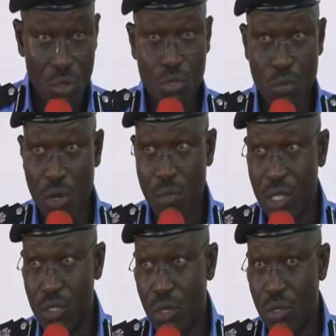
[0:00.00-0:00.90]
no small
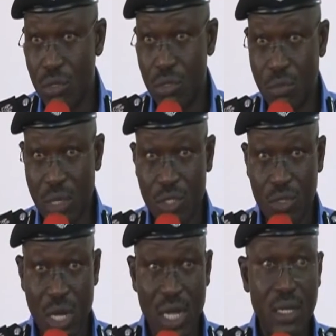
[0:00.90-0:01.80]
measure to make
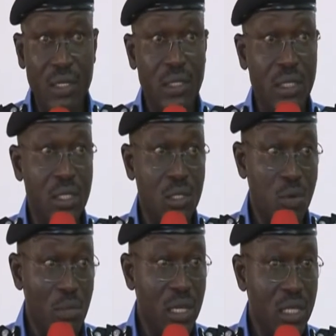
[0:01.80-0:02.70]
sure that this
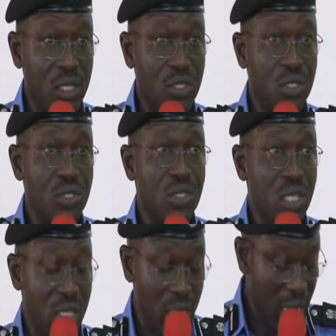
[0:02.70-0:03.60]
publication
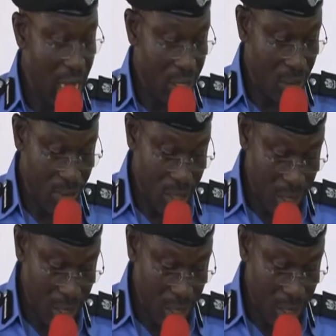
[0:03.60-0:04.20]
see the light of the